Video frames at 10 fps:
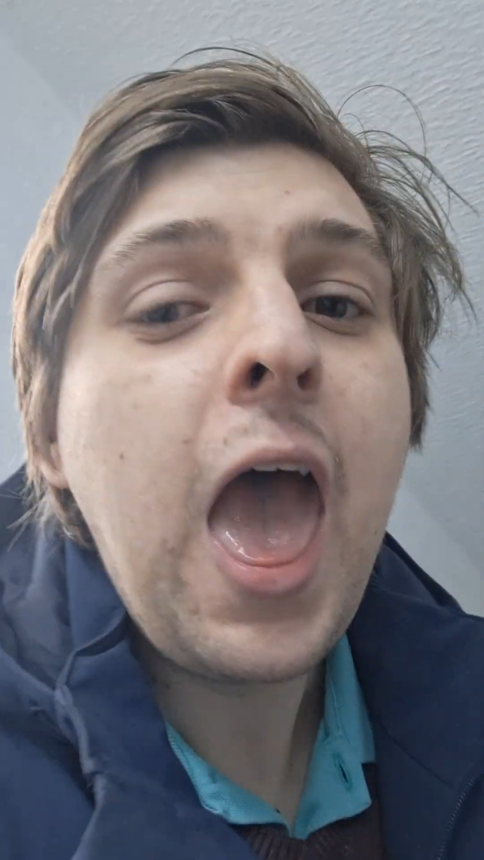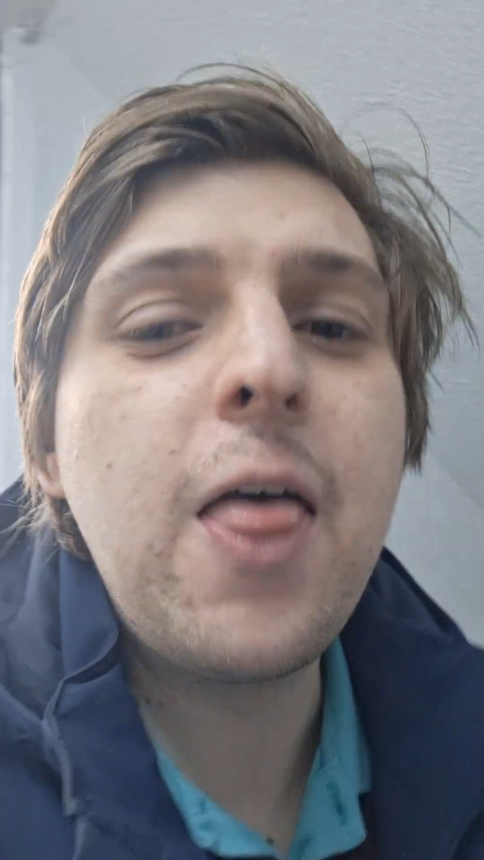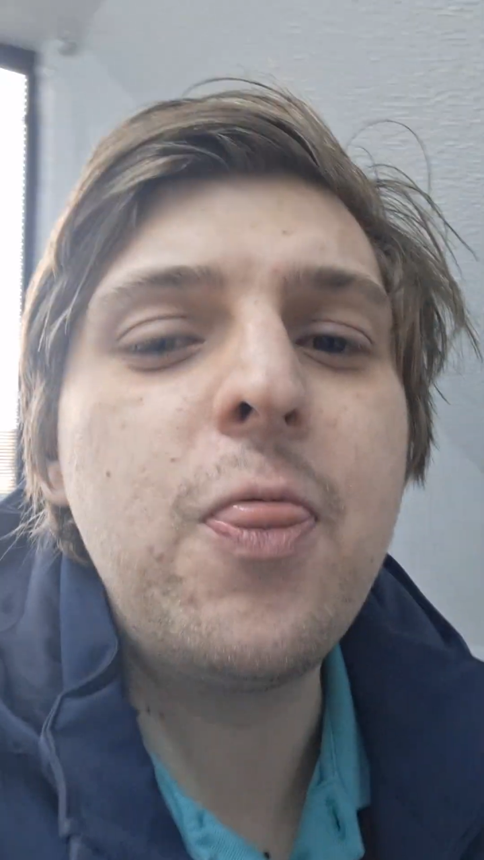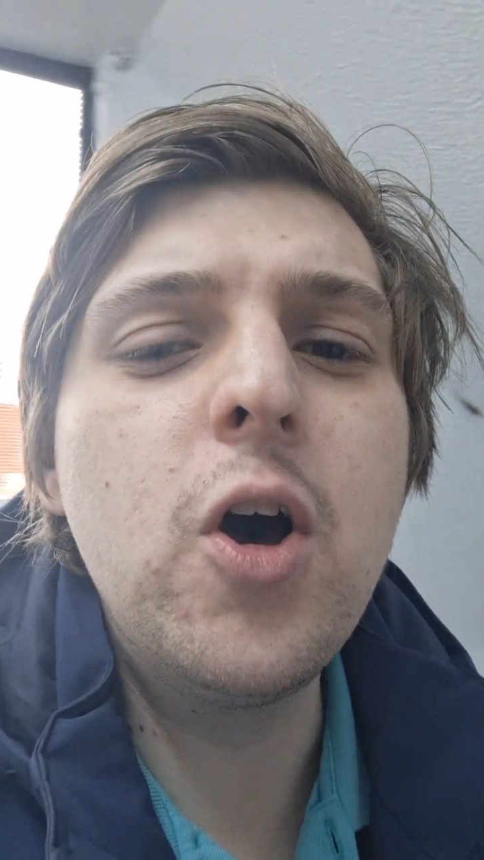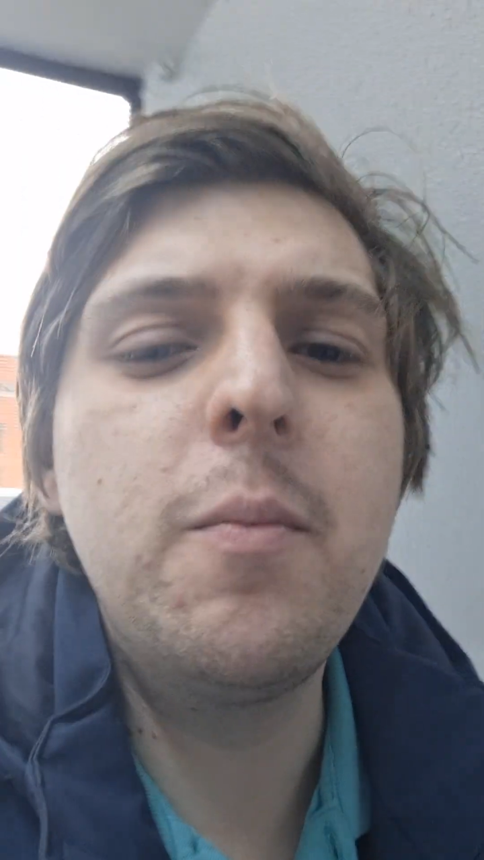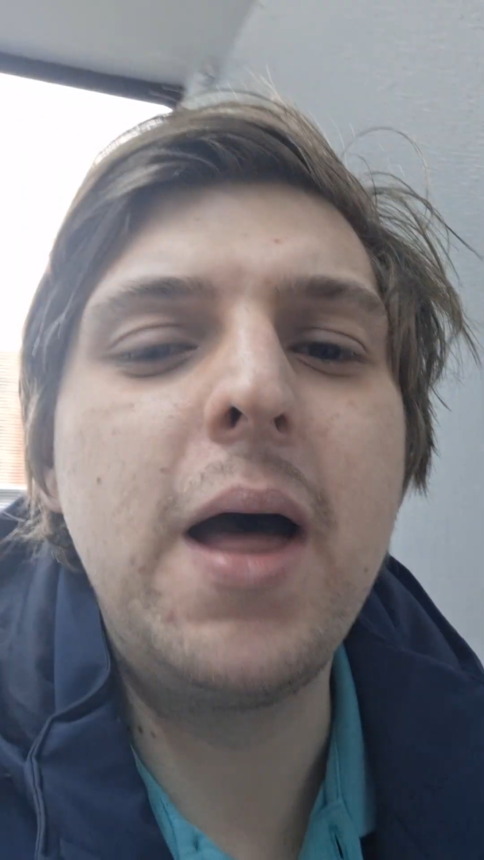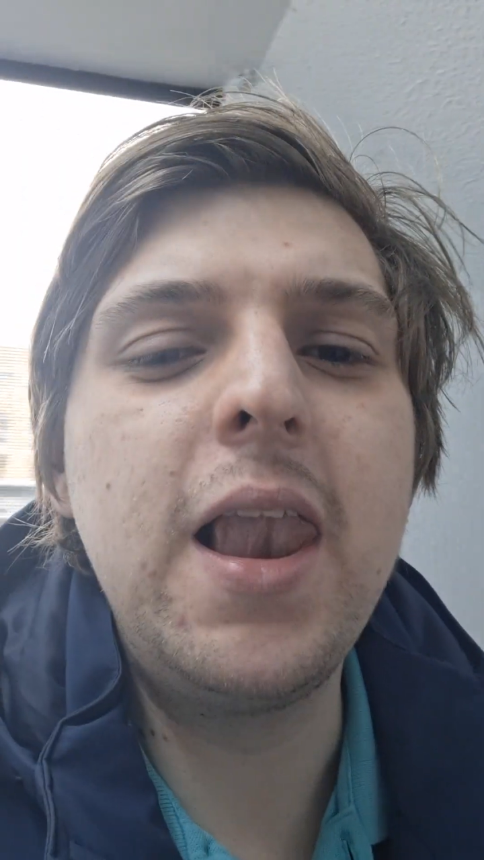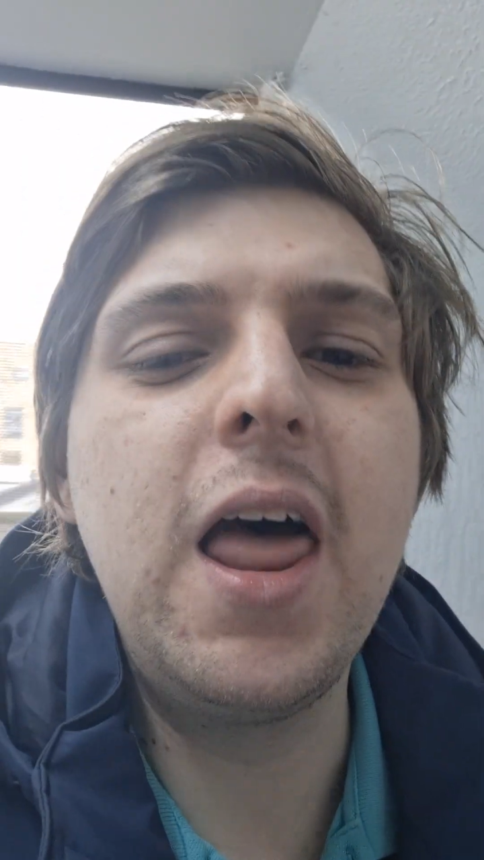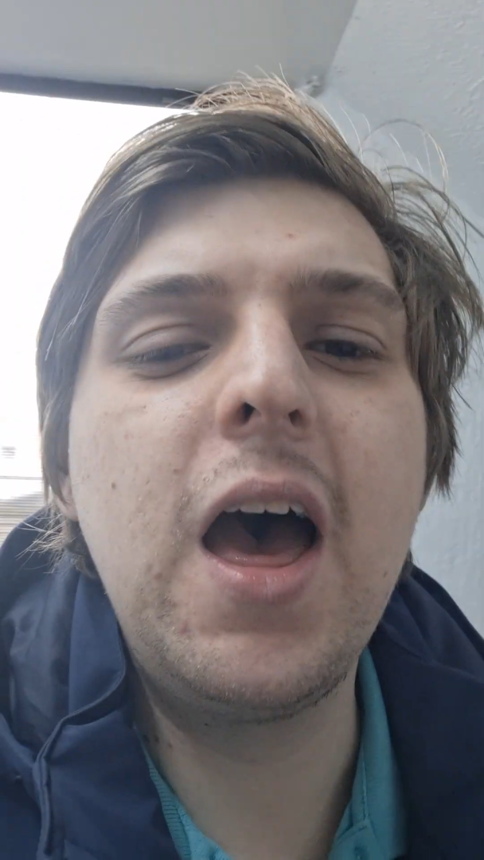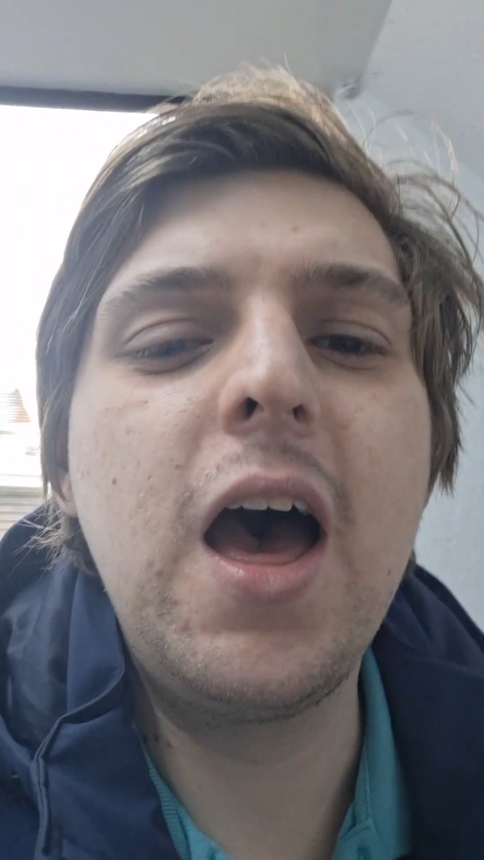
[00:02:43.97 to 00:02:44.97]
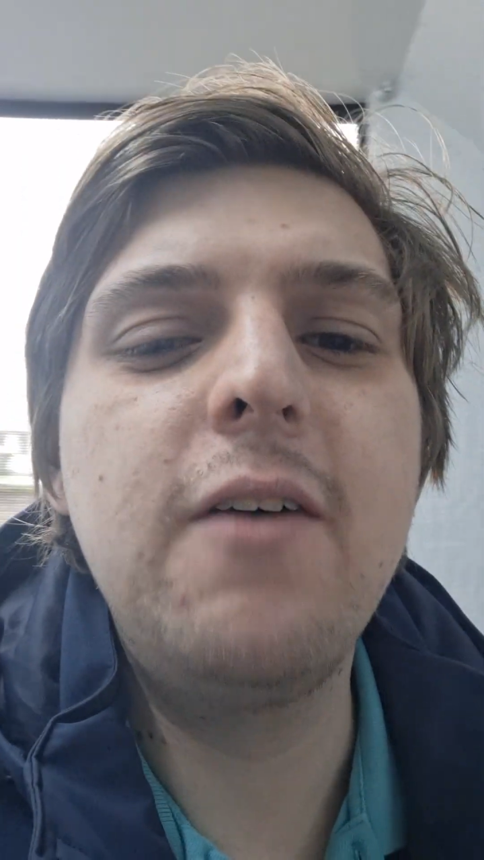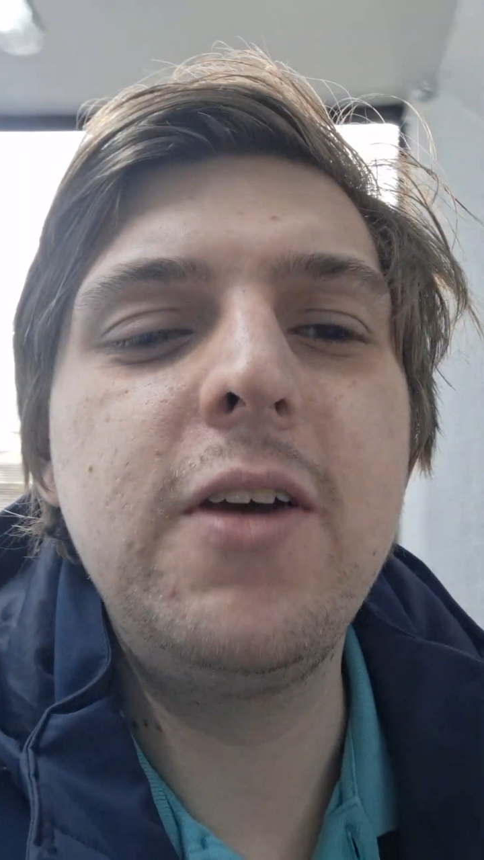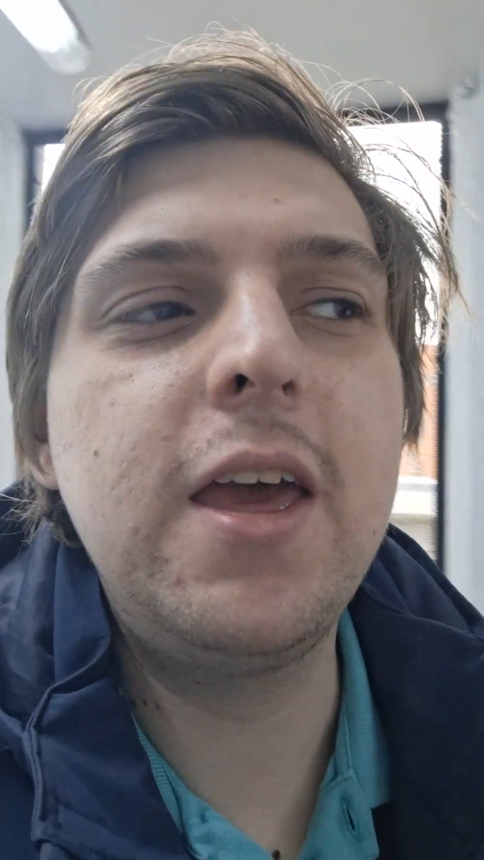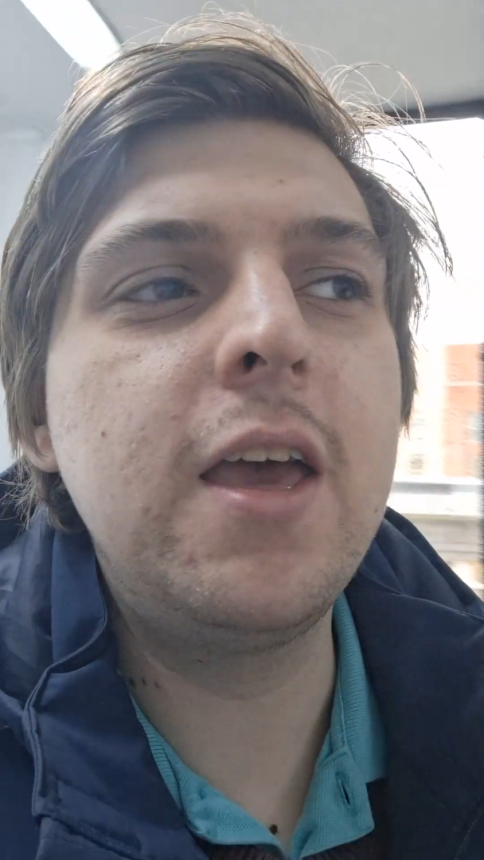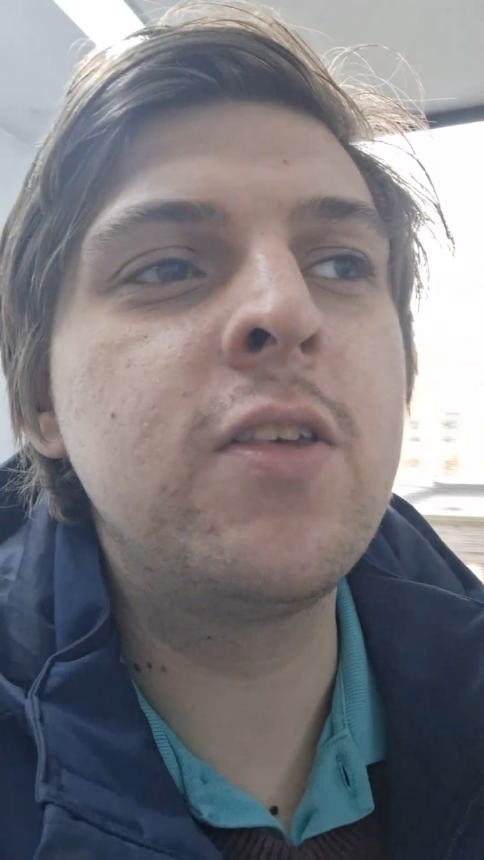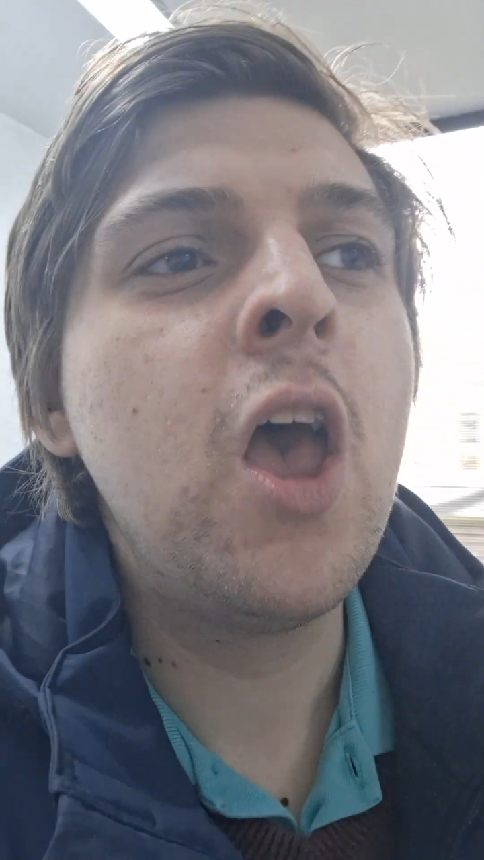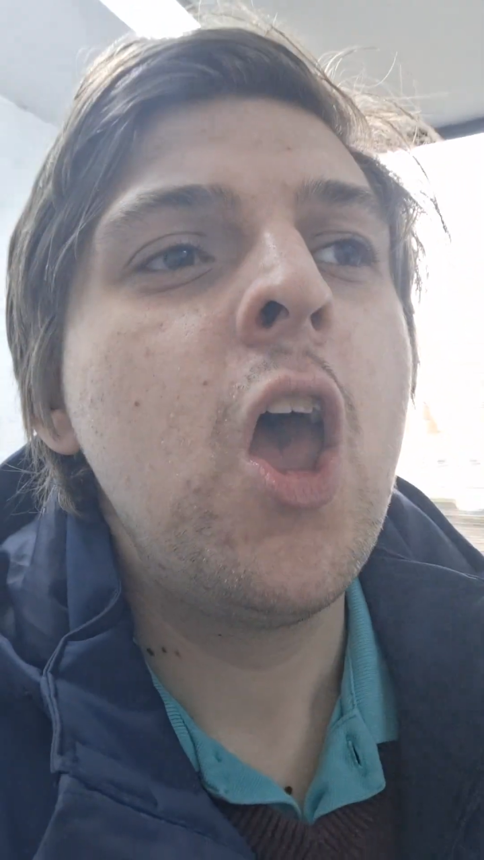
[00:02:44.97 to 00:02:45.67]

And though my love is